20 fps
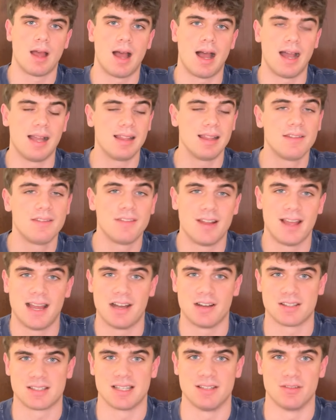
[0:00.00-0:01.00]
I live in a
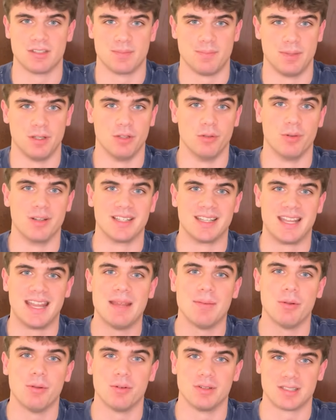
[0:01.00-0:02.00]
house that was built when
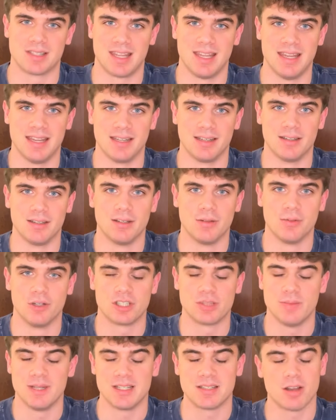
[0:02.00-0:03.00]
cable was king,
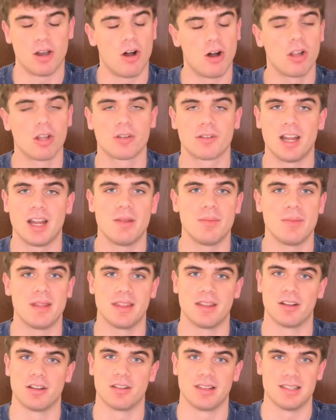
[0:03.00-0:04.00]
which means all around me
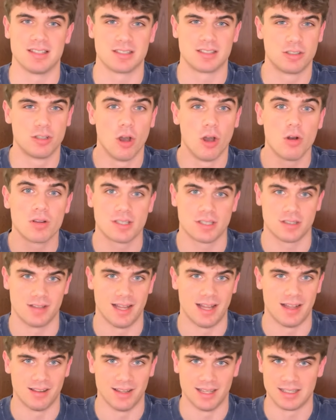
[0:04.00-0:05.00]
there are these
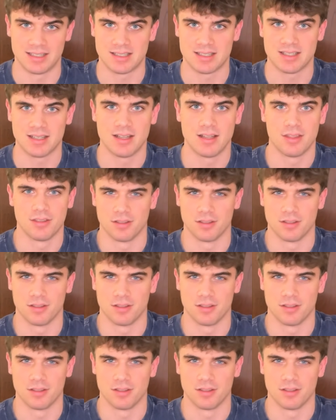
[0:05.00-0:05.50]
coaxial outlets.